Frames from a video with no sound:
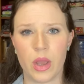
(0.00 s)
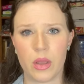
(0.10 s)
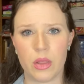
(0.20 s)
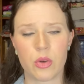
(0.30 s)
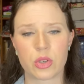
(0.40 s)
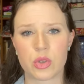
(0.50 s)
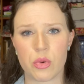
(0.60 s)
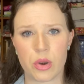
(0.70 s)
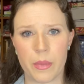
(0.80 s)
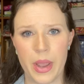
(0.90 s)
lower
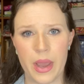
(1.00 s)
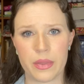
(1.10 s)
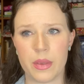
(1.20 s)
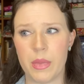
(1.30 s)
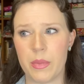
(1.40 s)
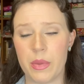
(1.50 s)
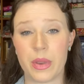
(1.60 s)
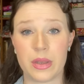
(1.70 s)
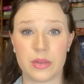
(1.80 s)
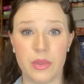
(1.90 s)
score in our math. It may be
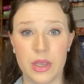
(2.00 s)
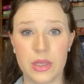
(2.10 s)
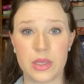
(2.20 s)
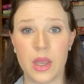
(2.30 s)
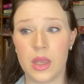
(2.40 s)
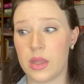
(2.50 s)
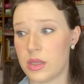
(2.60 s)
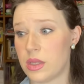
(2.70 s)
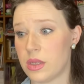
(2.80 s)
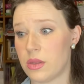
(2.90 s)
because of this,
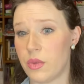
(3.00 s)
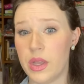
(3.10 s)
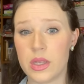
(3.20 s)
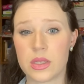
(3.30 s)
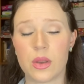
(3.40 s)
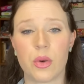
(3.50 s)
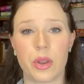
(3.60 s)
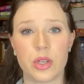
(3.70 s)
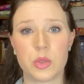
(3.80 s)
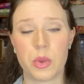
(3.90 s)
or it
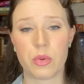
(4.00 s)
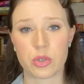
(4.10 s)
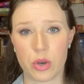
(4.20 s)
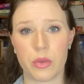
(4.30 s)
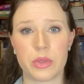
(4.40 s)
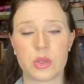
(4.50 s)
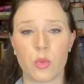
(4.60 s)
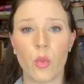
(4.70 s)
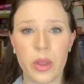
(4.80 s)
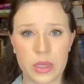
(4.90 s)
could just be we're struggling with this
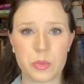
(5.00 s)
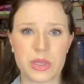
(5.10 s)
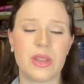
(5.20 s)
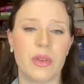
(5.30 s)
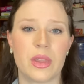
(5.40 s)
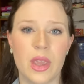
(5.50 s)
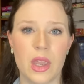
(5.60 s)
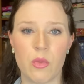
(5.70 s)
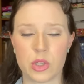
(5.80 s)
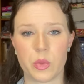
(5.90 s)
one specific thing,
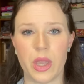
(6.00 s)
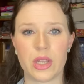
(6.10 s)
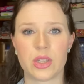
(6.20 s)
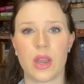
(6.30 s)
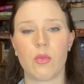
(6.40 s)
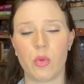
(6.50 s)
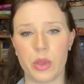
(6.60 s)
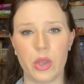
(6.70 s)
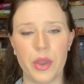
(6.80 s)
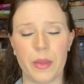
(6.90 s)
and once we catch that, we'll
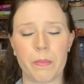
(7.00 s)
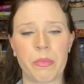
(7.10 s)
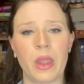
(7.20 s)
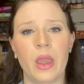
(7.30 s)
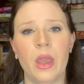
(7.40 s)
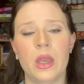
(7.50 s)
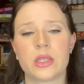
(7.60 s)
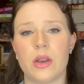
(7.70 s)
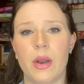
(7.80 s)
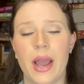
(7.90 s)
be good.
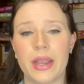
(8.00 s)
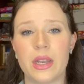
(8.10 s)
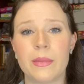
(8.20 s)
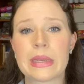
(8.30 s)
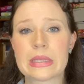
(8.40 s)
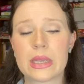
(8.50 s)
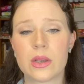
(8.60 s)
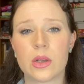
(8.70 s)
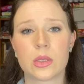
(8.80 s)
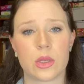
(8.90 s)
So academic
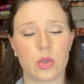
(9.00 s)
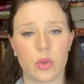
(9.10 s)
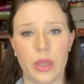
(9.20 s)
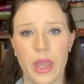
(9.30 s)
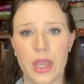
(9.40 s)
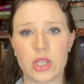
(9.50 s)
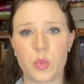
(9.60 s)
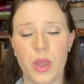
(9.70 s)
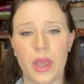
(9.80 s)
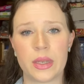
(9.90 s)
skills, social
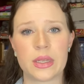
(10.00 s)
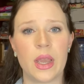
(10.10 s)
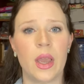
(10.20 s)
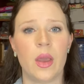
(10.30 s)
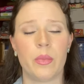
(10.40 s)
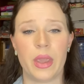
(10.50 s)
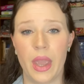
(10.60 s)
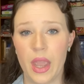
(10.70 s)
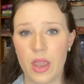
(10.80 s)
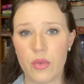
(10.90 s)
engagement,
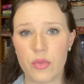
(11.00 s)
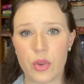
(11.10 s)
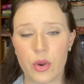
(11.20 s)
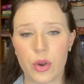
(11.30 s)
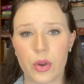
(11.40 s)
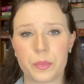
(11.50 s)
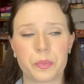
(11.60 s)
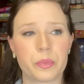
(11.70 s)
behavior,